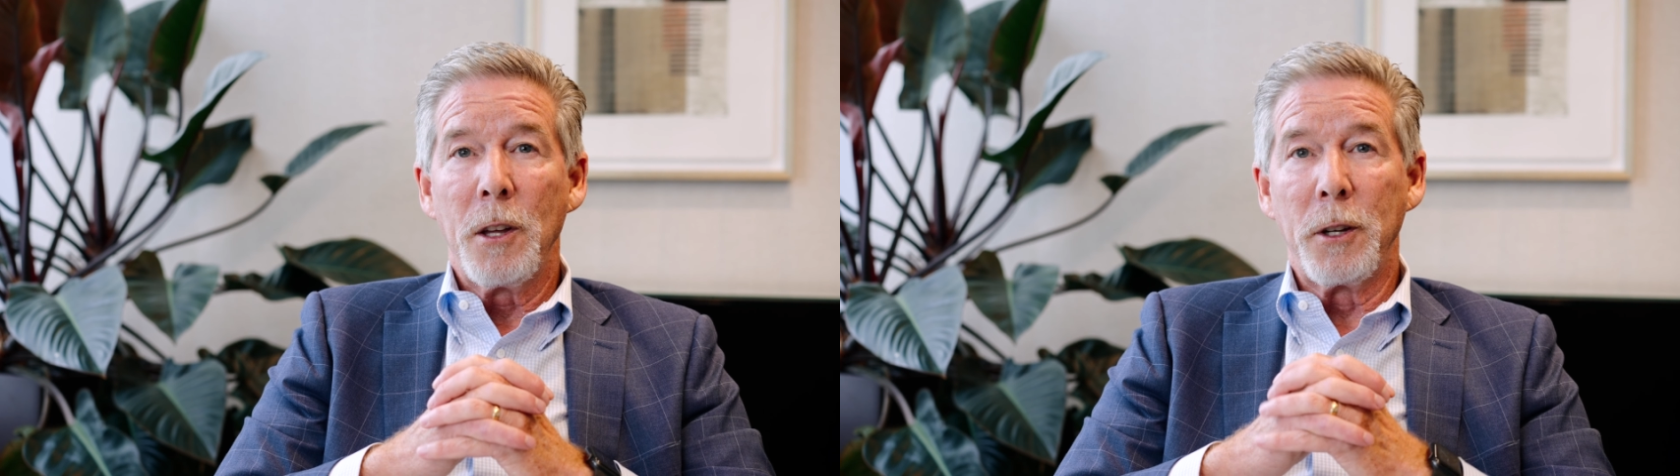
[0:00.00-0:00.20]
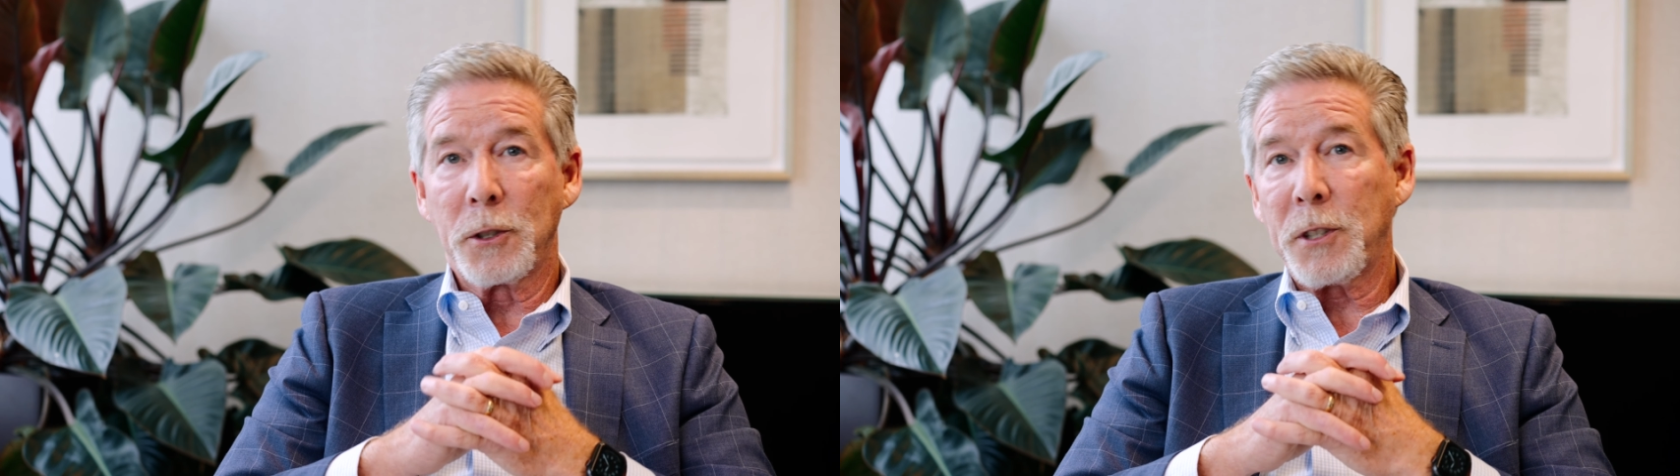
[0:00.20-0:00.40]

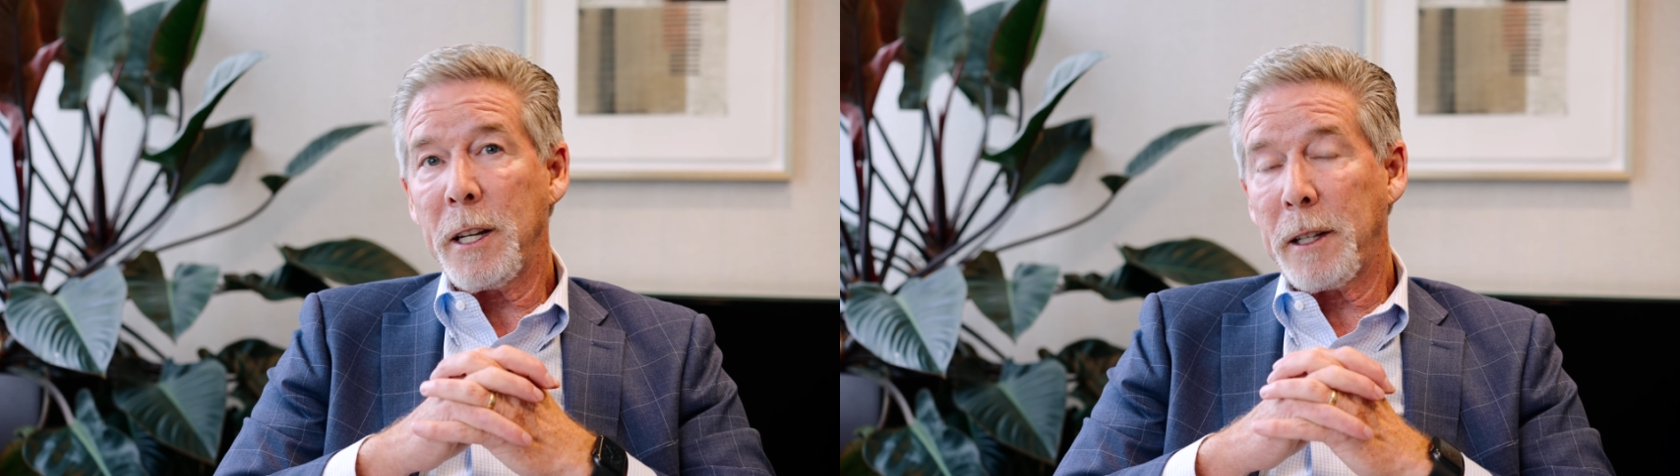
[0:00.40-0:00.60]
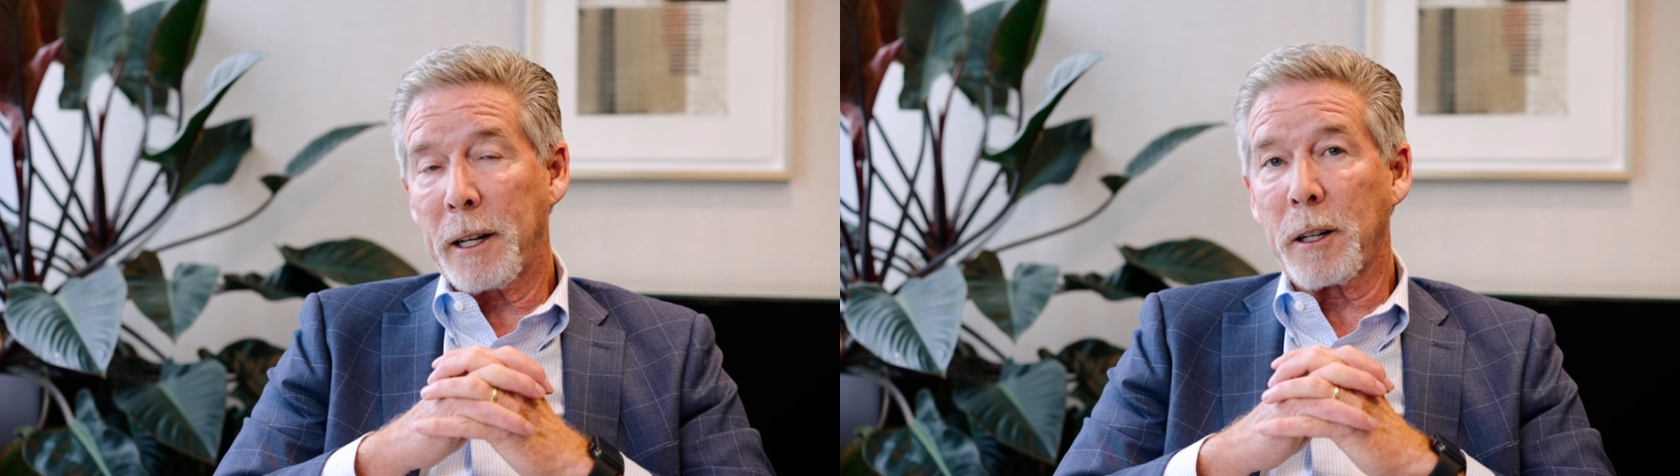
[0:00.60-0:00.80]
they're
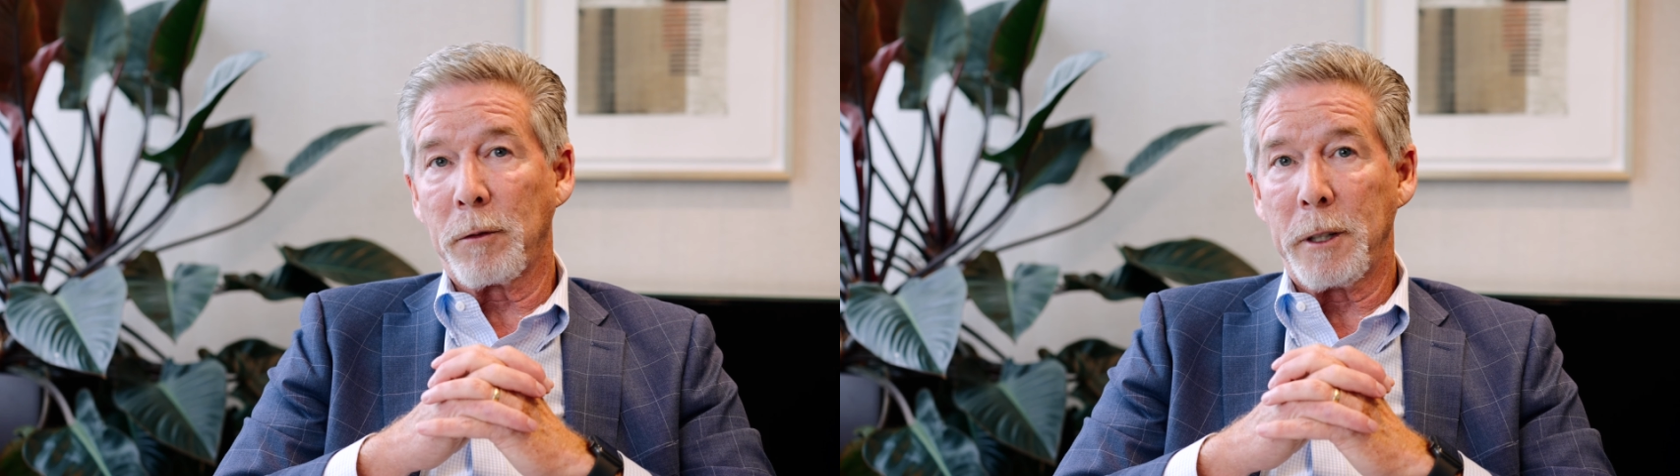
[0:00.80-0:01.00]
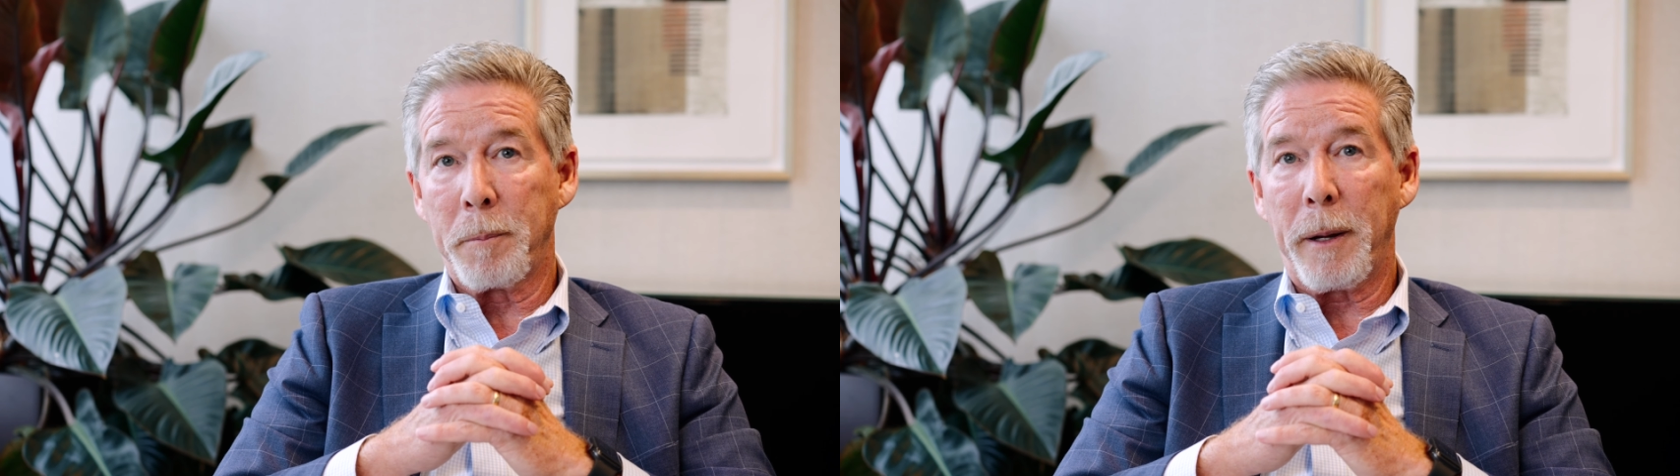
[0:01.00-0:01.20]
seeing that
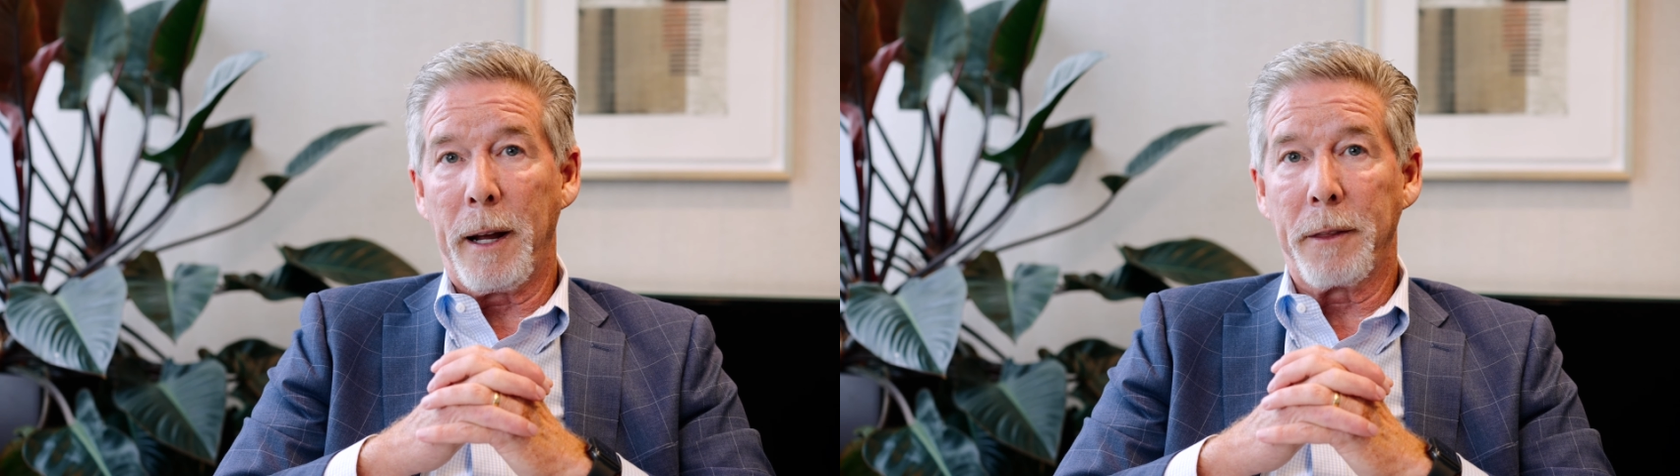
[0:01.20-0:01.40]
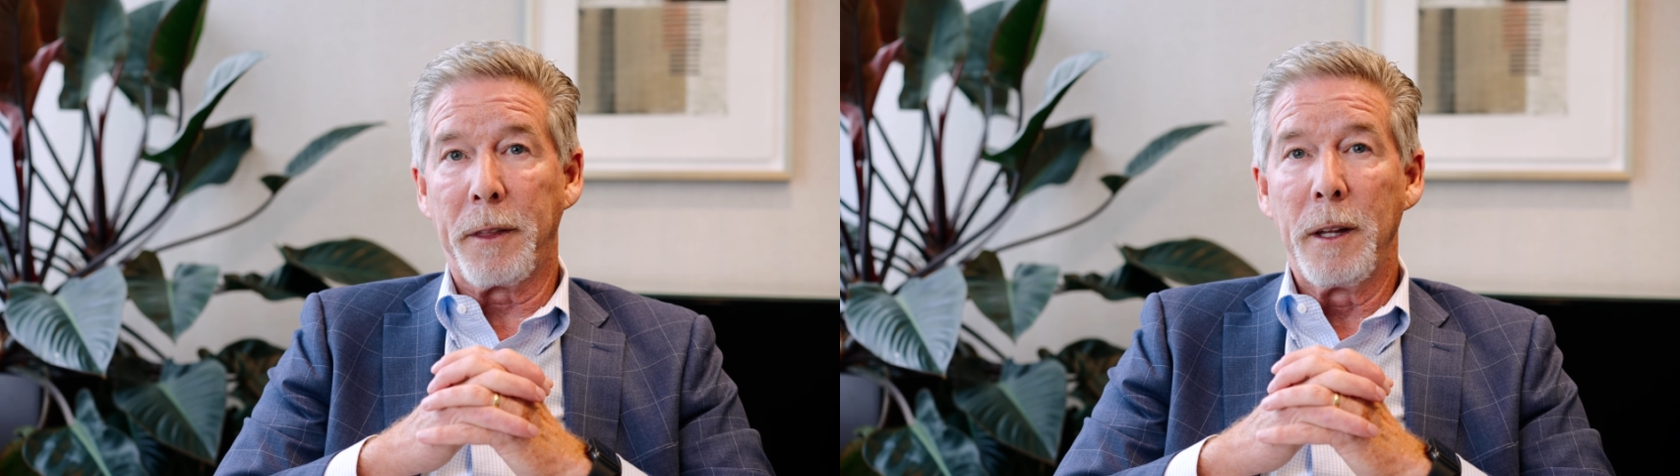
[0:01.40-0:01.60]
career
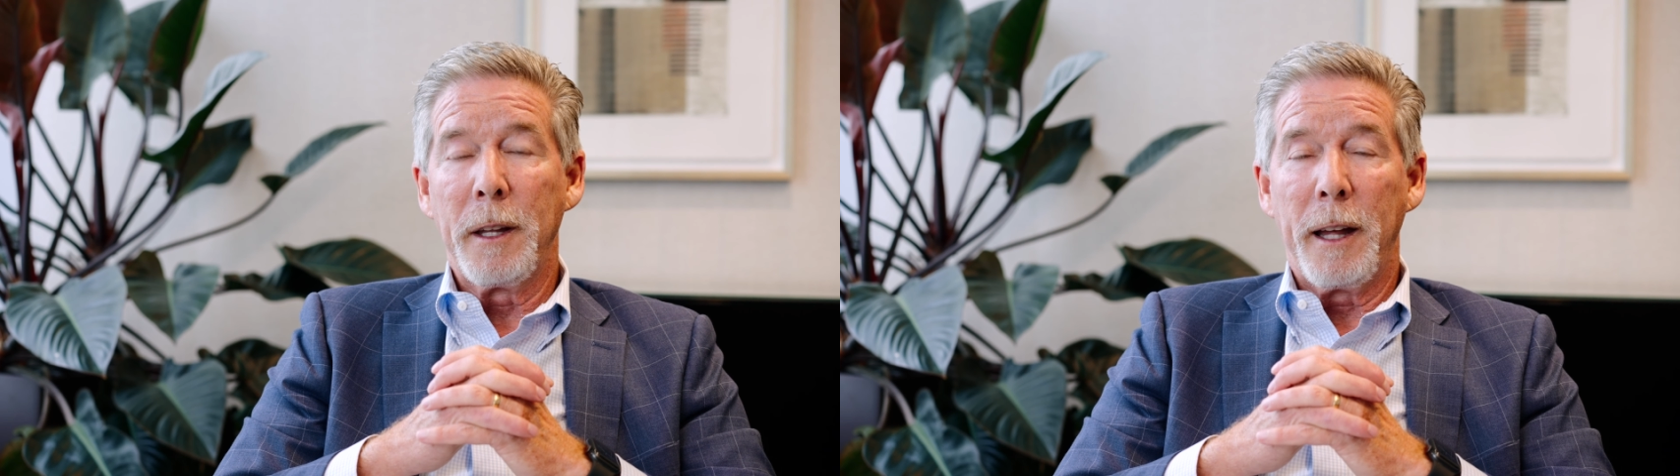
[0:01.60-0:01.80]
path